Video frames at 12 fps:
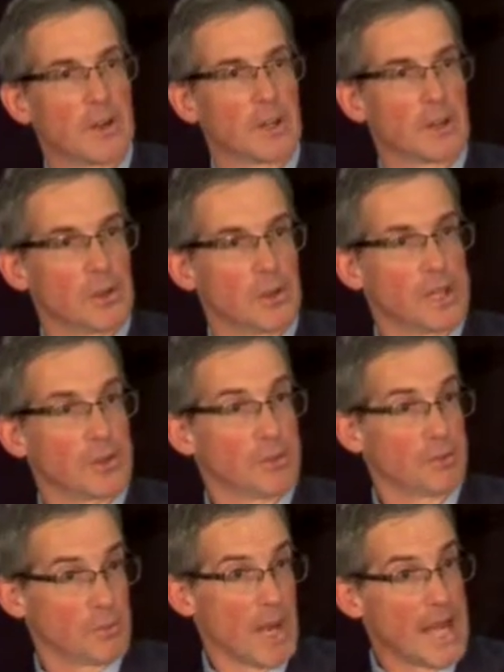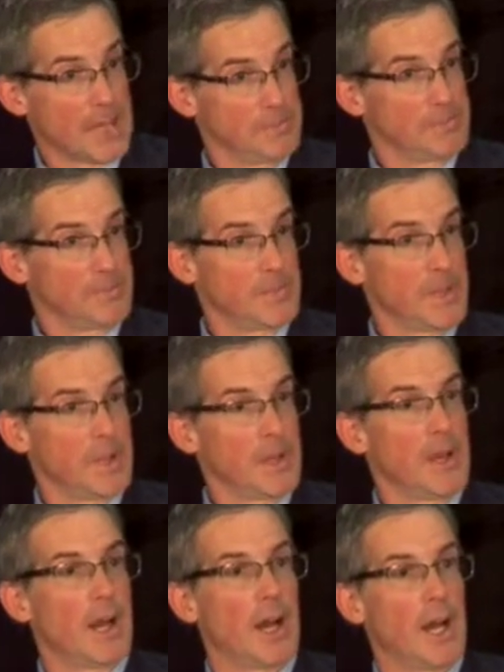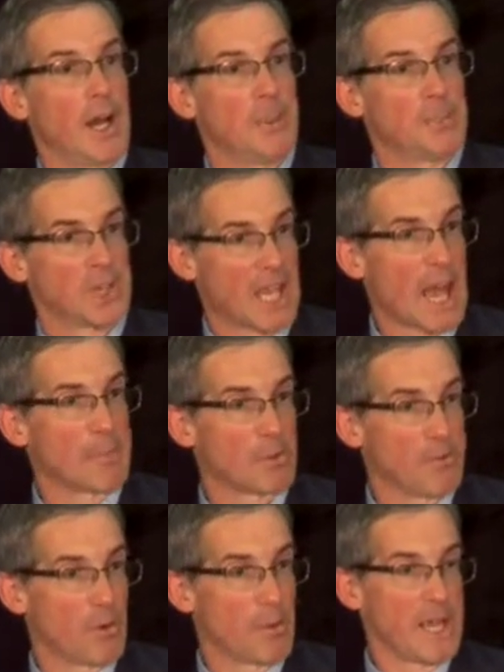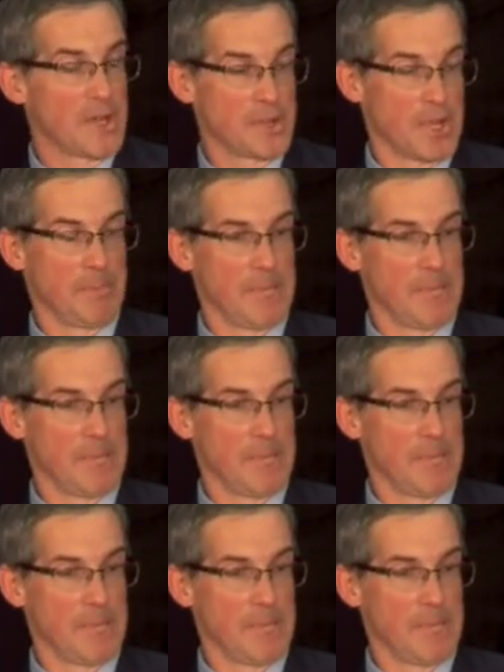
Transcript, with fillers: are clearly a threat um, to capital formation.